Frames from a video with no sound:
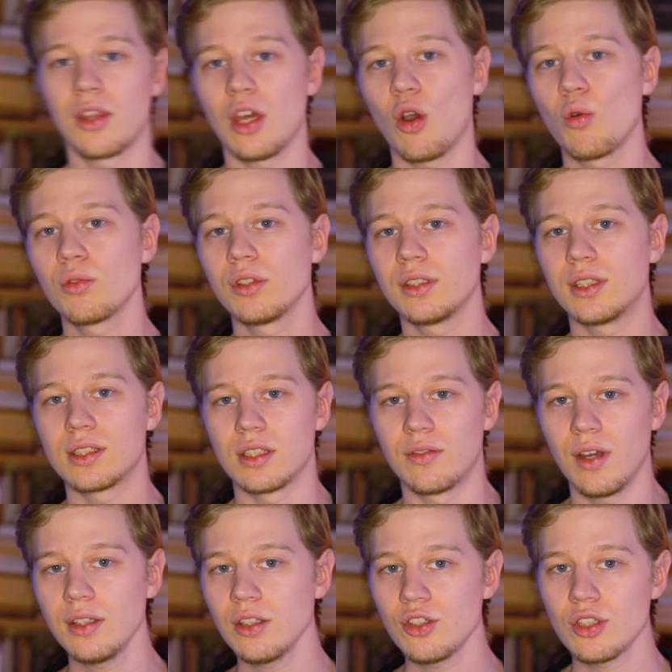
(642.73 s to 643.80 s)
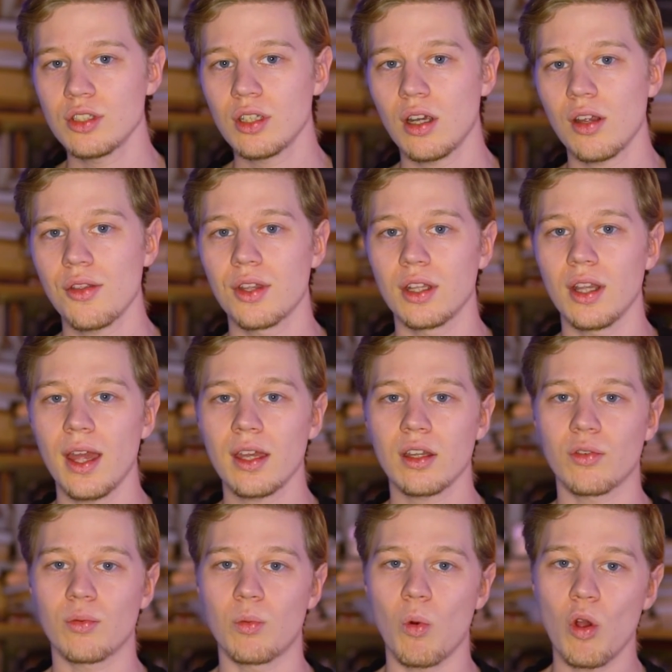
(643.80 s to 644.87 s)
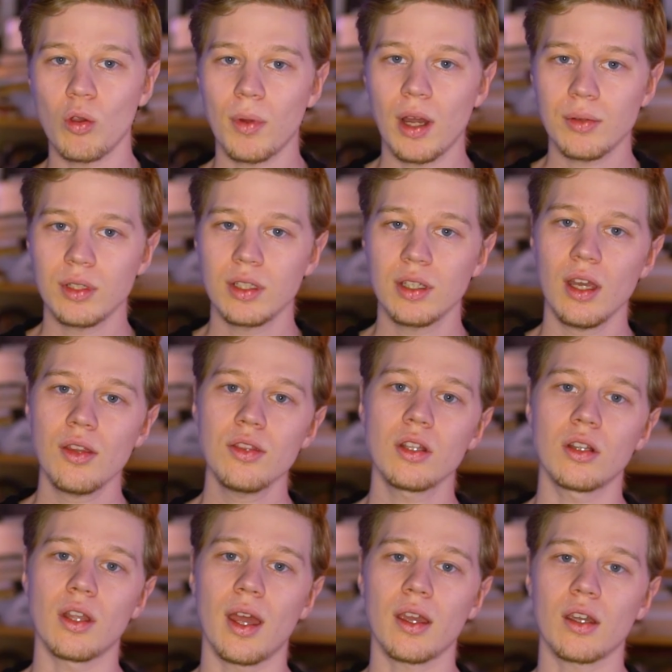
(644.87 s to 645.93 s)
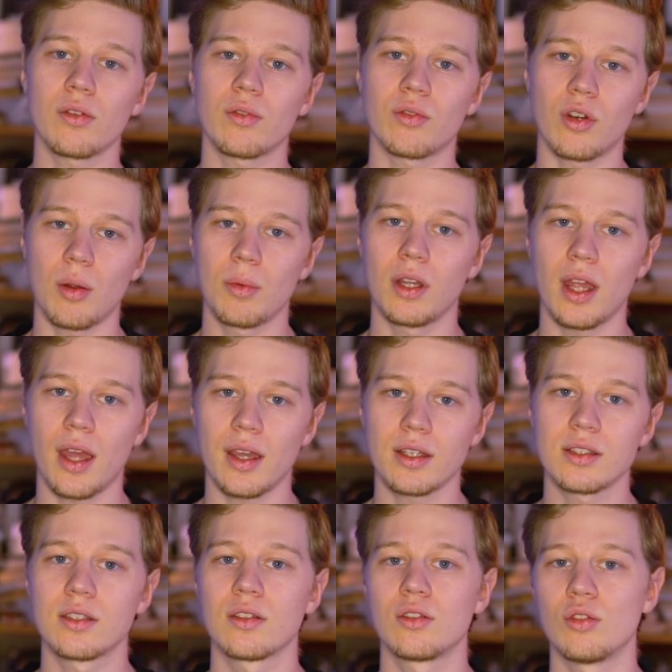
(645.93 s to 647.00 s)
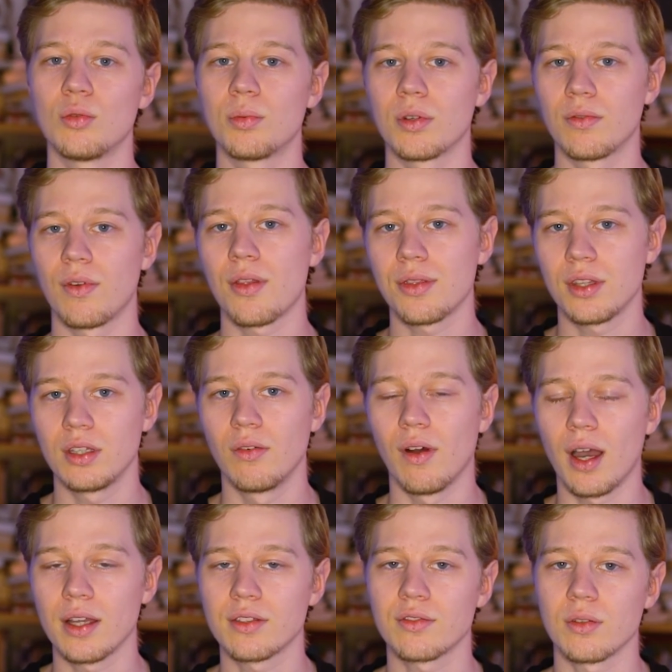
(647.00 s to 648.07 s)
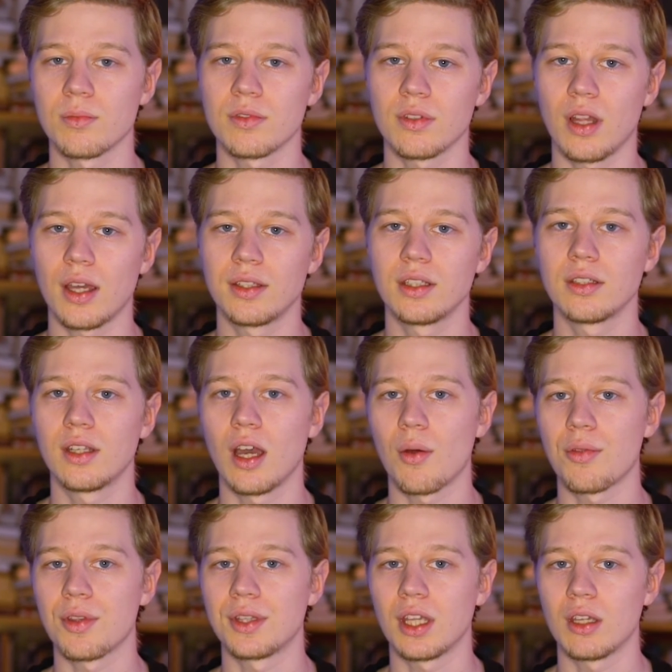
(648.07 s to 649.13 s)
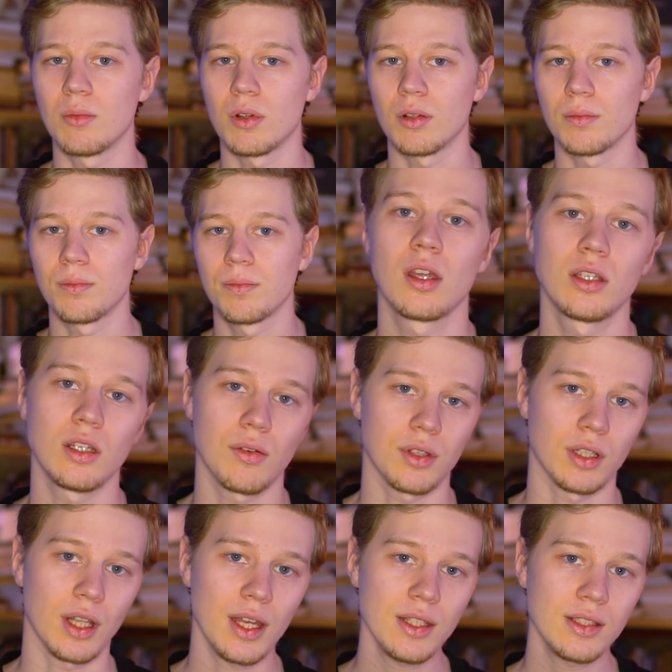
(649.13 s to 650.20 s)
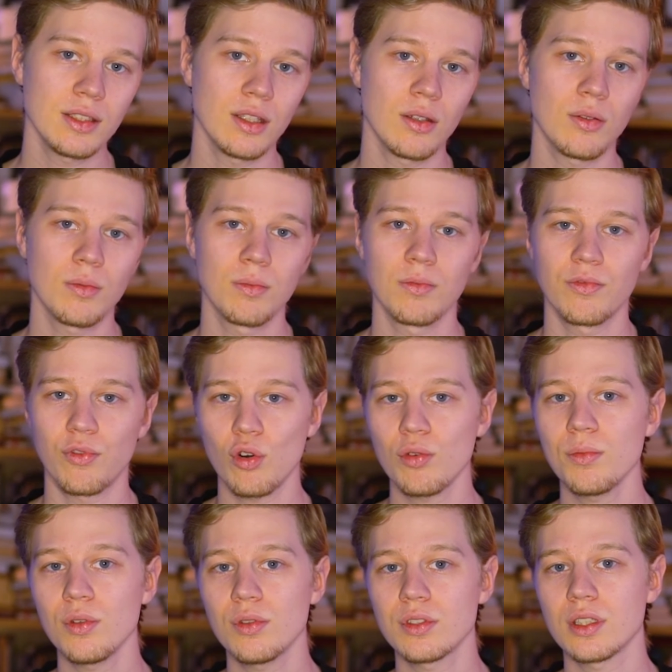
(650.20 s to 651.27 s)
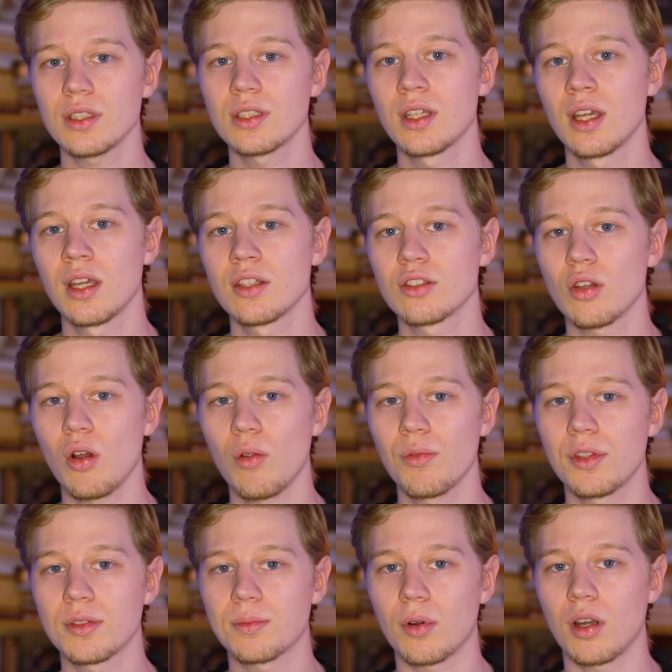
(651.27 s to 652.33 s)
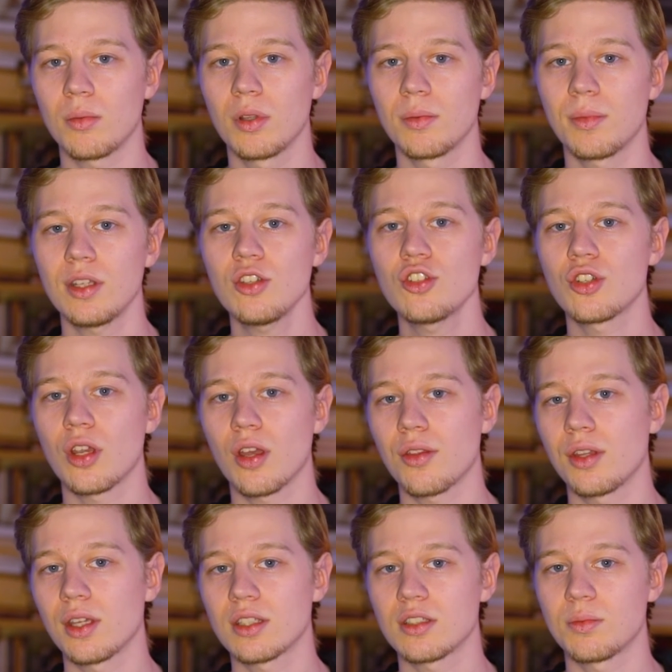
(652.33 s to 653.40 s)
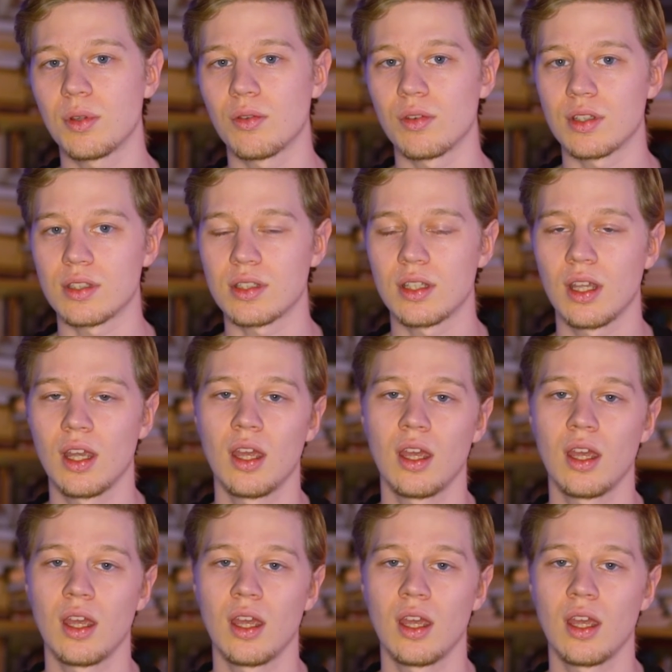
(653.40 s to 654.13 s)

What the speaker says: The only disadvantages are the lack of wall mounting and the lack of rubber legs to prevent the device from sliding down the table. Nevertheless, forum users solved this problem and shared their experience.